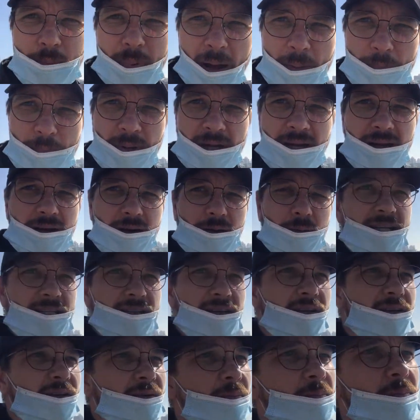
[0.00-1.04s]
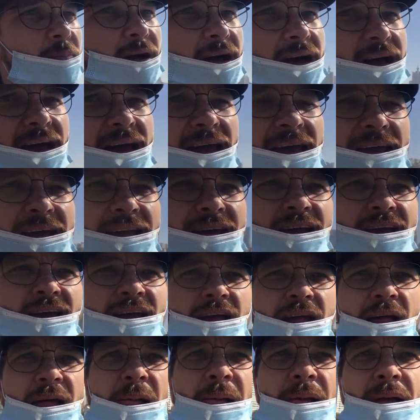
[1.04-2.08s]
up a little bit by
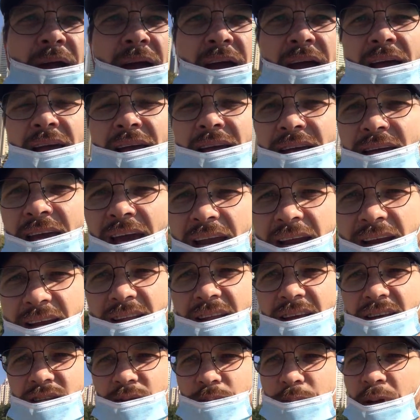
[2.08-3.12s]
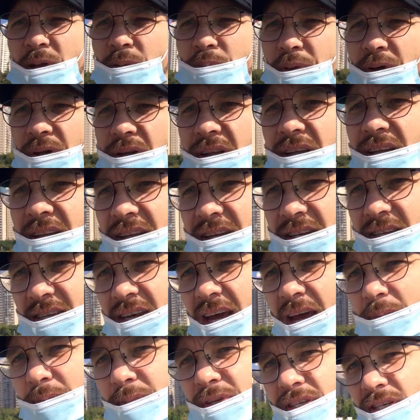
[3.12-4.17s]
getting these people in the
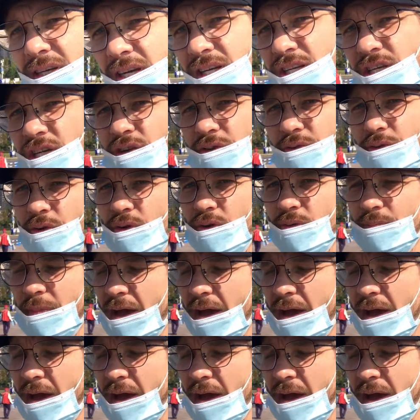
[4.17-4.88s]
same CT room